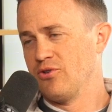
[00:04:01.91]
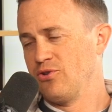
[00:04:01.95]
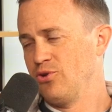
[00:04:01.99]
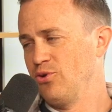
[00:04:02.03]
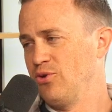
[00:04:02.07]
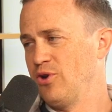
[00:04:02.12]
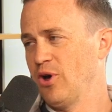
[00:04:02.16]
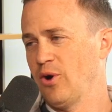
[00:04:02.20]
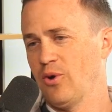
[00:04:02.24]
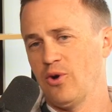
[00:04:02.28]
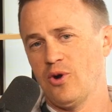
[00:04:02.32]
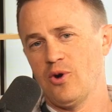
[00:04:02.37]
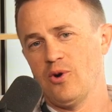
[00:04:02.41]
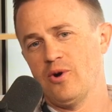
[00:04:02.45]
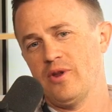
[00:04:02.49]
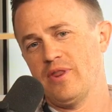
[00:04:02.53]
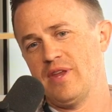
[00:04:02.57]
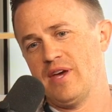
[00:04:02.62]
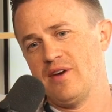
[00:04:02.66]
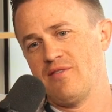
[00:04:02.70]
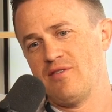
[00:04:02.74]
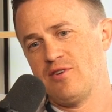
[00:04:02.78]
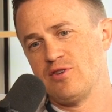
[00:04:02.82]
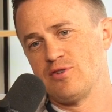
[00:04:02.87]
who don't know it, the
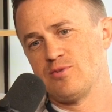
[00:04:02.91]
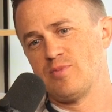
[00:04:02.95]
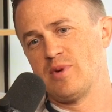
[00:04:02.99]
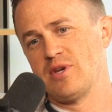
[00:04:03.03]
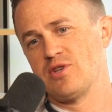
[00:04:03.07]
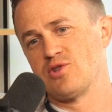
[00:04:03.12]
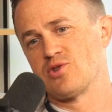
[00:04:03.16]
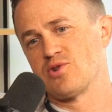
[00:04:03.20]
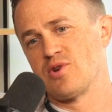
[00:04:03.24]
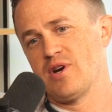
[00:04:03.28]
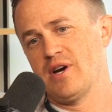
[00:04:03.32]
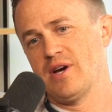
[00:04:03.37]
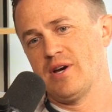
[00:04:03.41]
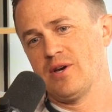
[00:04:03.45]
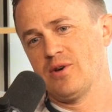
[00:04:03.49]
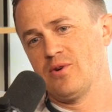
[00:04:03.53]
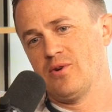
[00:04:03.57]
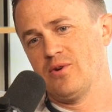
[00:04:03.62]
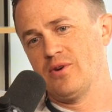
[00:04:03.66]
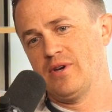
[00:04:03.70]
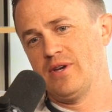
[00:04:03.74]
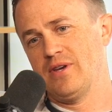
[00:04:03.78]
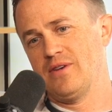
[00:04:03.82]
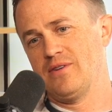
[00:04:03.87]
evidence-based
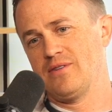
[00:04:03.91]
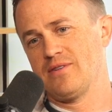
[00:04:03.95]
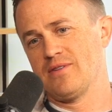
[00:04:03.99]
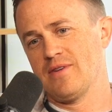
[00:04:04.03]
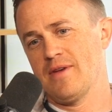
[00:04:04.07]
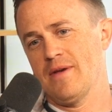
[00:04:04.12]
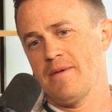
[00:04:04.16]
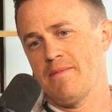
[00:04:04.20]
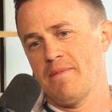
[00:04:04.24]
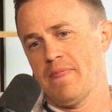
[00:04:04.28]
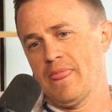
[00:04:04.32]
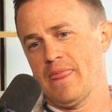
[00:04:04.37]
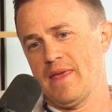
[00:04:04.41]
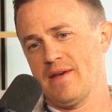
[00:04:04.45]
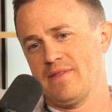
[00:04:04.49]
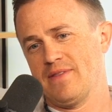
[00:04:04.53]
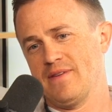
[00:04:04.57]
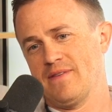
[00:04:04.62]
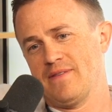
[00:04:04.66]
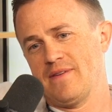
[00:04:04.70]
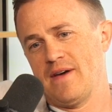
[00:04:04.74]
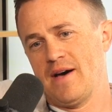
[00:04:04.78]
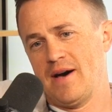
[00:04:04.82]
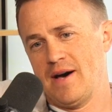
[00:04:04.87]
triangle is at the
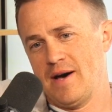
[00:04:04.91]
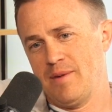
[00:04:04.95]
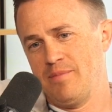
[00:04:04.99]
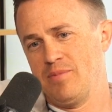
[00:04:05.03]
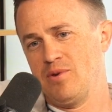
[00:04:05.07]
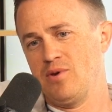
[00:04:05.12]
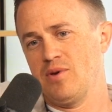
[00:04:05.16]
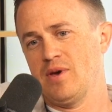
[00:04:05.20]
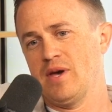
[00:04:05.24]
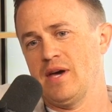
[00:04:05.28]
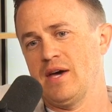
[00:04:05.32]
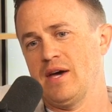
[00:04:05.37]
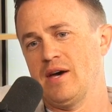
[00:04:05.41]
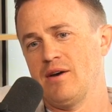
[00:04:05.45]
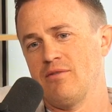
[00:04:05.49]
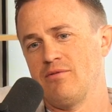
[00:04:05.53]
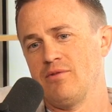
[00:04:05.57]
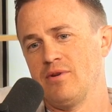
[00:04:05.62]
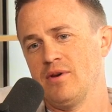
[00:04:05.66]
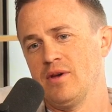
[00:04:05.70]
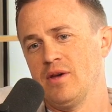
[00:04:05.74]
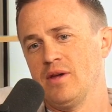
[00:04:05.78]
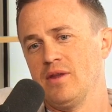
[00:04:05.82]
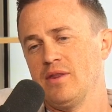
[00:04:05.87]
top you have
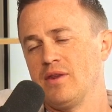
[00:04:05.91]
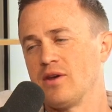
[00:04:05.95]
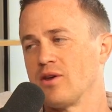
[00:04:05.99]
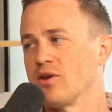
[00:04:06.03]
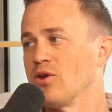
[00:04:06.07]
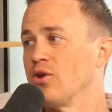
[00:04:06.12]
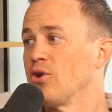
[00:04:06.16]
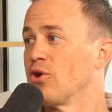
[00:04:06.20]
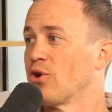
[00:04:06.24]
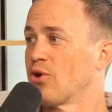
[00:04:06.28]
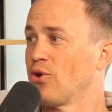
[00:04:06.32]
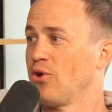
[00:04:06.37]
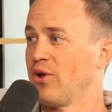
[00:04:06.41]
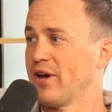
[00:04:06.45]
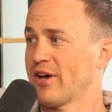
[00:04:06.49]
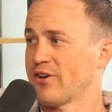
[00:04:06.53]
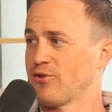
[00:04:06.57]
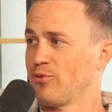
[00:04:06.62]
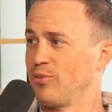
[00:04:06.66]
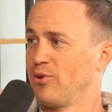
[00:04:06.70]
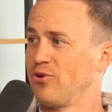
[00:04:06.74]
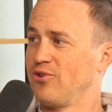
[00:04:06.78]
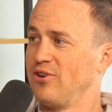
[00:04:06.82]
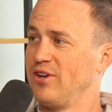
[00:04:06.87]
the clinical
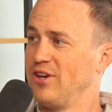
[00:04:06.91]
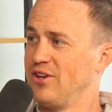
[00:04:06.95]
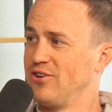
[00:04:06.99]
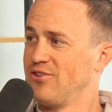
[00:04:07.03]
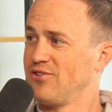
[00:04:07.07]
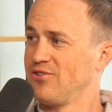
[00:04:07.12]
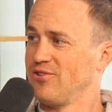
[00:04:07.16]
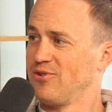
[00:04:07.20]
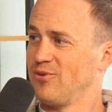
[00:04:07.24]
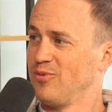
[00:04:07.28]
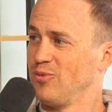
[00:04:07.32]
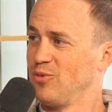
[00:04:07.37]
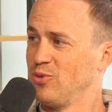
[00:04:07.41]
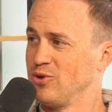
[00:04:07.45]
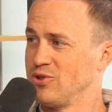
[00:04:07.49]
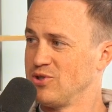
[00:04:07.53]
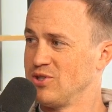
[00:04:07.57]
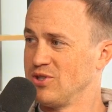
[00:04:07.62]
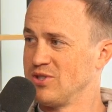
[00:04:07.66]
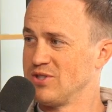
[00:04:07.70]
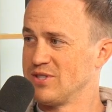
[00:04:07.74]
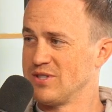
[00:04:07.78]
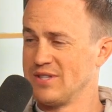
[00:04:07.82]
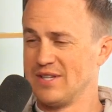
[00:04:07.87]
expertise, which
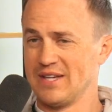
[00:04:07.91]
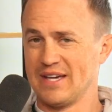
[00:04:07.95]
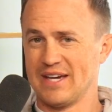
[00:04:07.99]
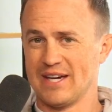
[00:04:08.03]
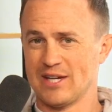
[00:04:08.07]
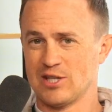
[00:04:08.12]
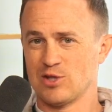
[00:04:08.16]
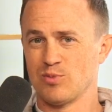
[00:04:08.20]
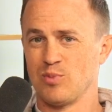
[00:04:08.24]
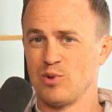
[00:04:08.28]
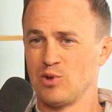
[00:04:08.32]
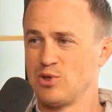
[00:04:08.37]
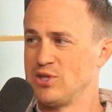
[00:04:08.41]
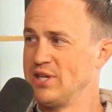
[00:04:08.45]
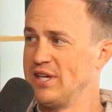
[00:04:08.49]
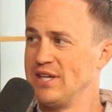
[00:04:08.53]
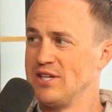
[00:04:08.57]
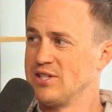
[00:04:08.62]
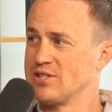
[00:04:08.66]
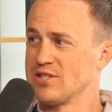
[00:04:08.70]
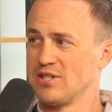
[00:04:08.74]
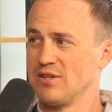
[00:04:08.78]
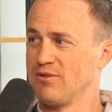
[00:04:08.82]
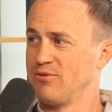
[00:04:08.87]
is the
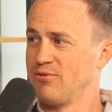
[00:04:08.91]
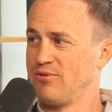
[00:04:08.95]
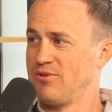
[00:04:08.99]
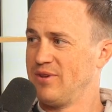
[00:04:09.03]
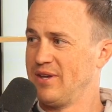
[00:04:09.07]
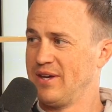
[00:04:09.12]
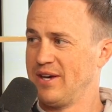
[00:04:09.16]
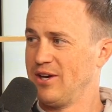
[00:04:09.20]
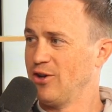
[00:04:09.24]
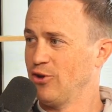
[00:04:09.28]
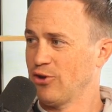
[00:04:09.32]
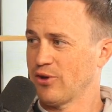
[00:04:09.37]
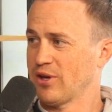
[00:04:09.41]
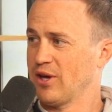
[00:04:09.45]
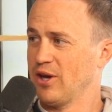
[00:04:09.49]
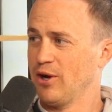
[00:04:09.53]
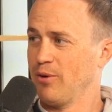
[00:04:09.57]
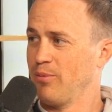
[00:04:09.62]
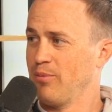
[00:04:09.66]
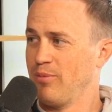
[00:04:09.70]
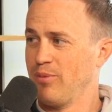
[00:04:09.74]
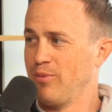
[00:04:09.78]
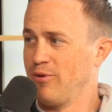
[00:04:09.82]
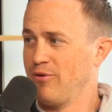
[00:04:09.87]
expertise of the healthcare
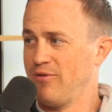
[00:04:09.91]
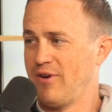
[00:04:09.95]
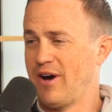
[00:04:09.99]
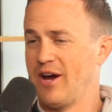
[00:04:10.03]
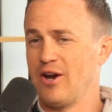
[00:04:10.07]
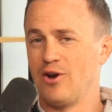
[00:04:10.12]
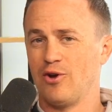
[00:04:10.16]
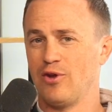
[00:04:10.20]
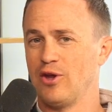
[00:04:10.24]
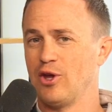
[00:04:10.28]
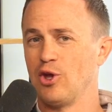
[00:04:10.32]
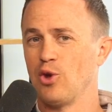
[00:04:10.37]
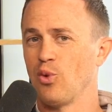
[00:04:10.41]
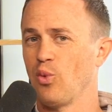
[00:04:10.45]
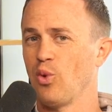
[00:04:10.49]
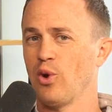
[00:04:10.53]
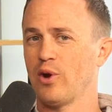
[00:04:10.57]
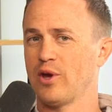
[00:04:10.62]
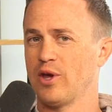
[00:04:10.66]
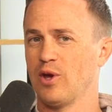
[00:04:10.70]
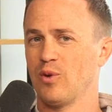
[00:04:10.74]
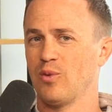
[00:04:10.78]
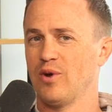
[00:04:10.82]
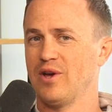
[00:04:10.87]
provider that you're
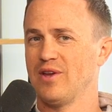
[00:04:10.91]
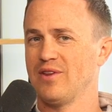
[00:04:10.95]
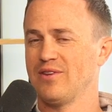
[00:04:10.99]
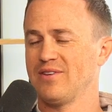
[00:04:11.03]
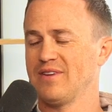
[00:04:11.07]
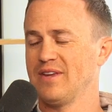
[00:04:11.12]
working with.